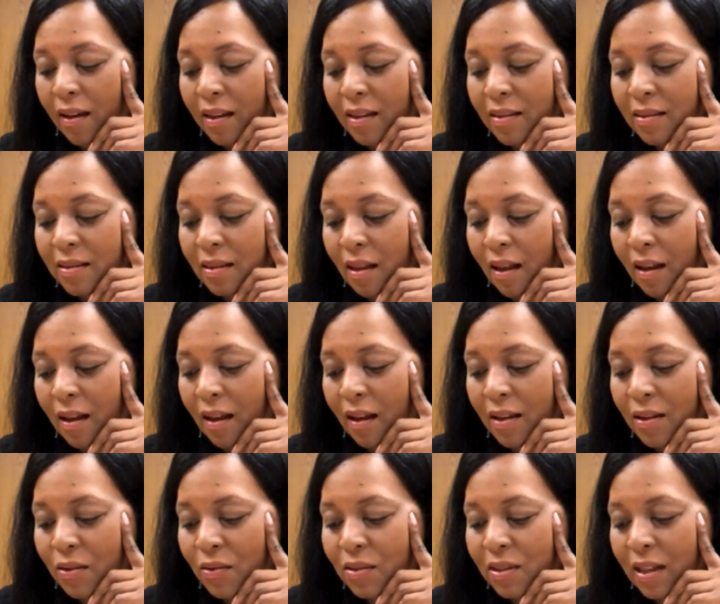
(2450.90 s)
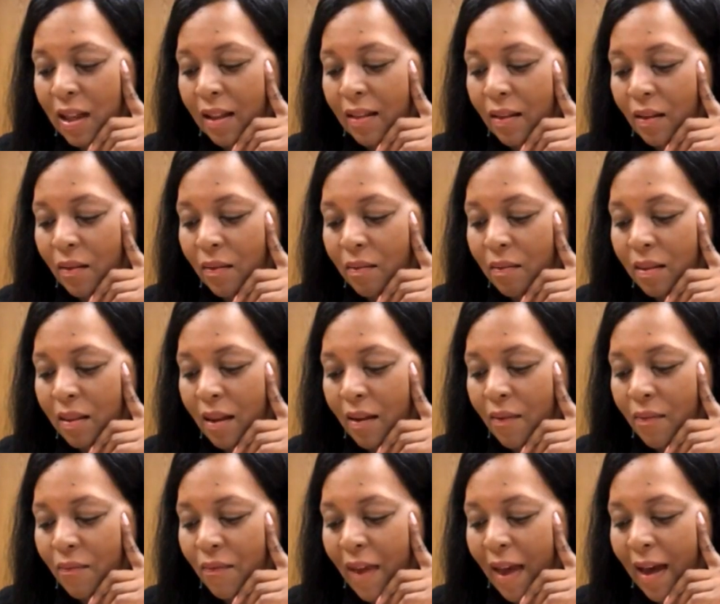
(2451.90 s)
can understand
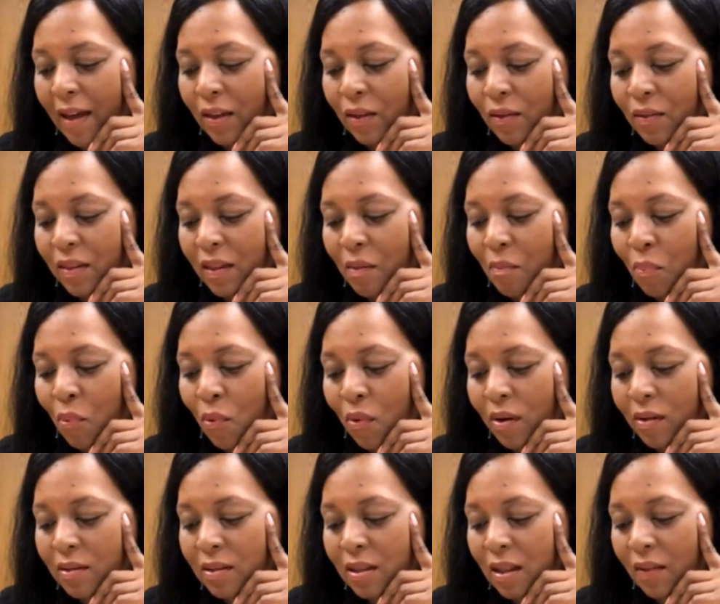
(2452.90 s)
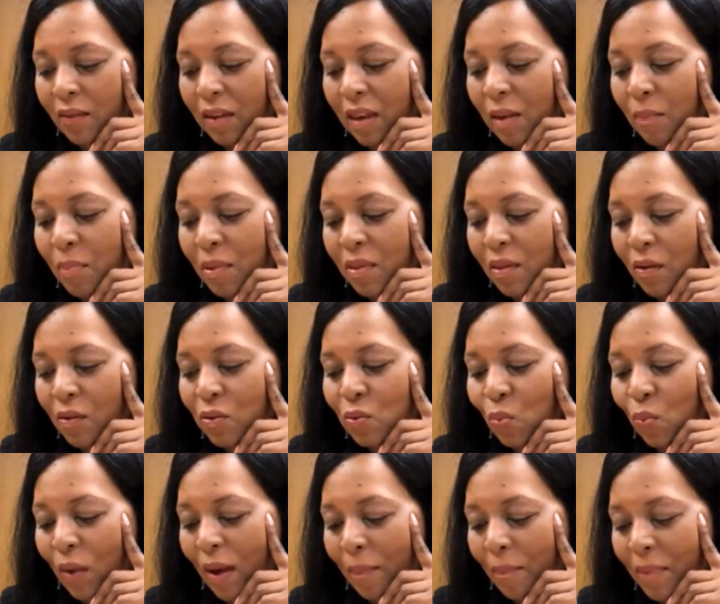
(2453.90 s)
the value and the importance of keeping those
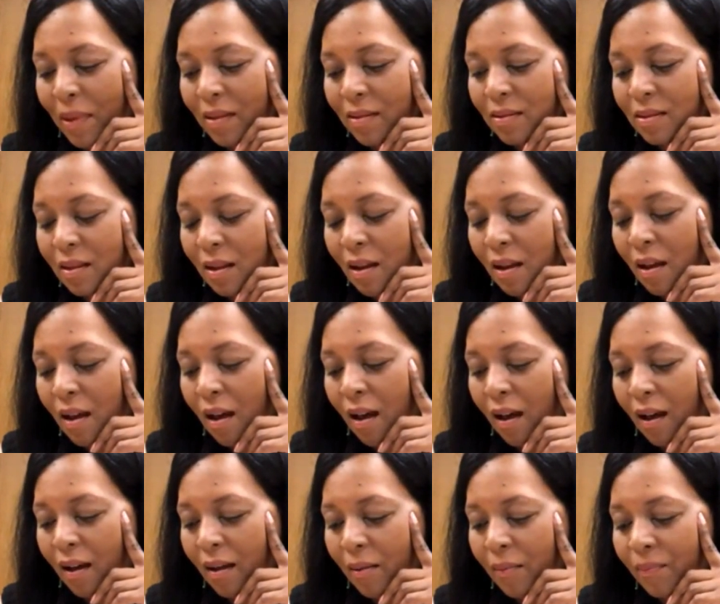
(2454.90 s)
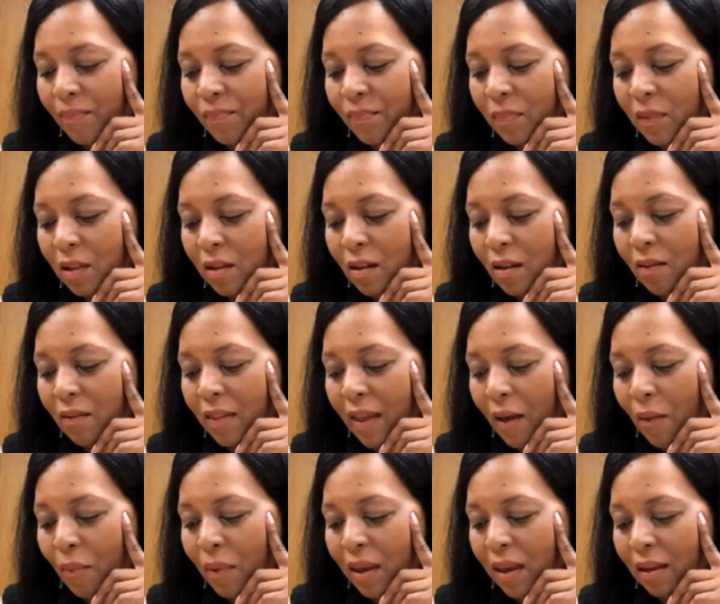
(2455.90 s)
weapons,
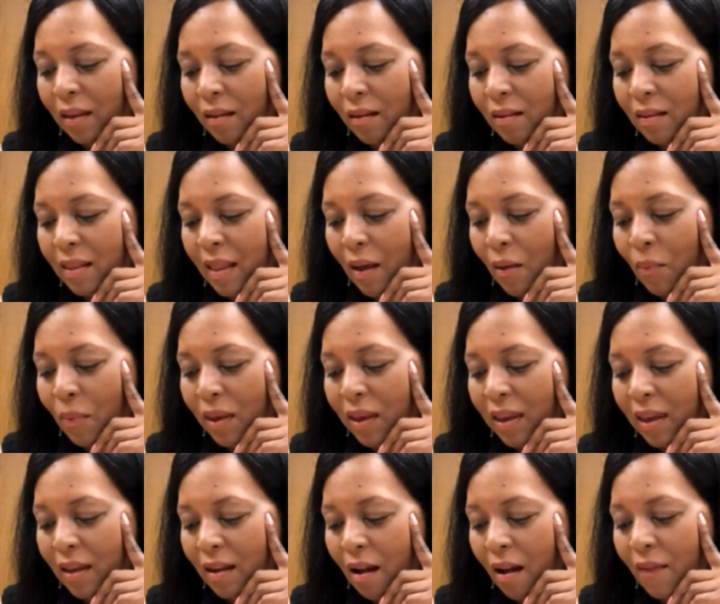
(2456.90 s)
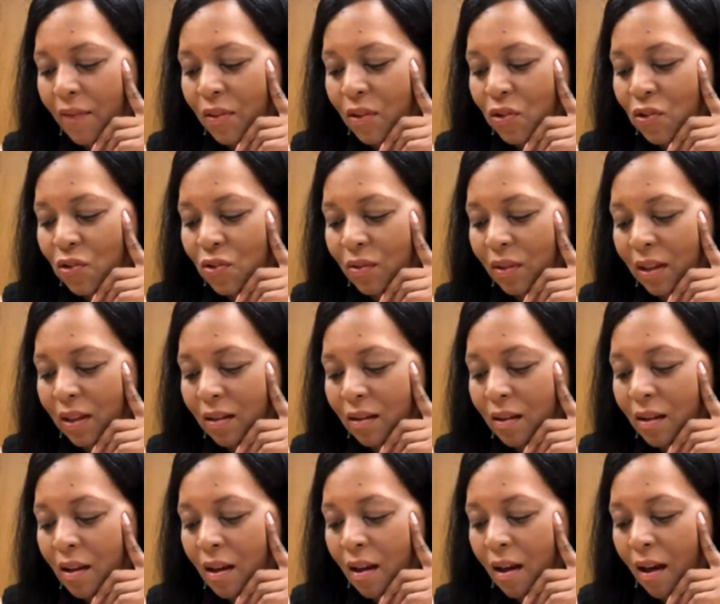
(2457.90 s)
that we get off the street,
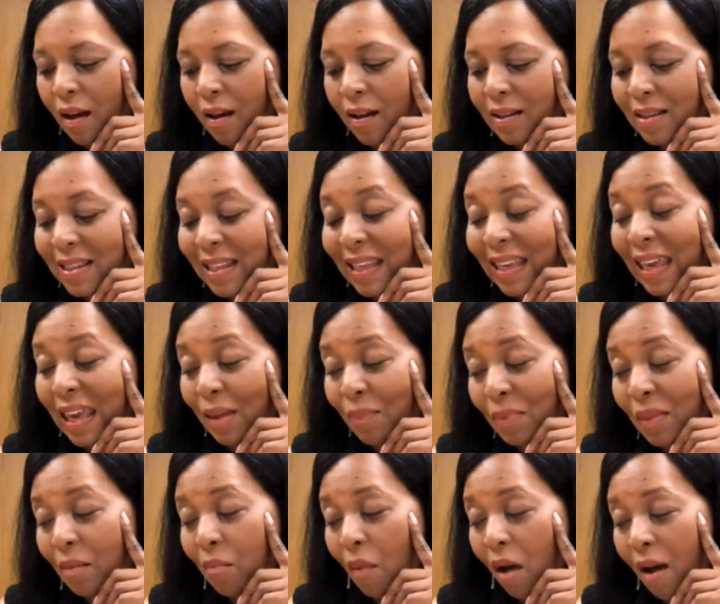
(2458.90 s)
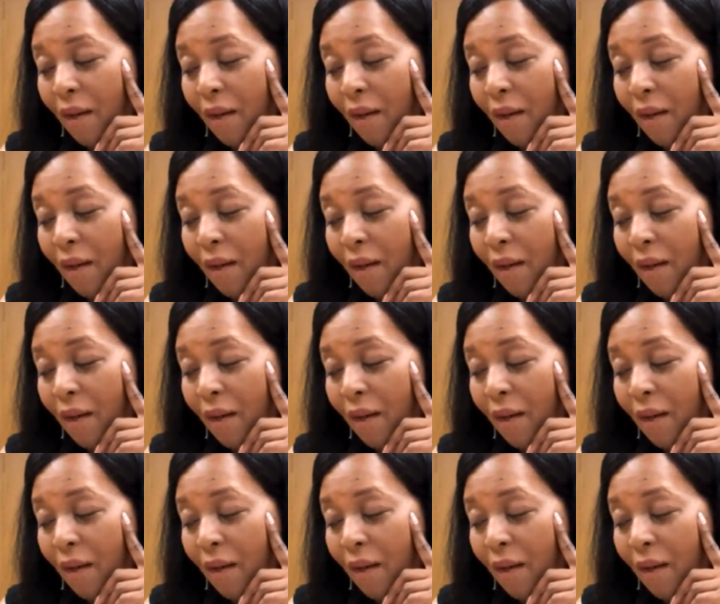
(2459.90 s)
to keep them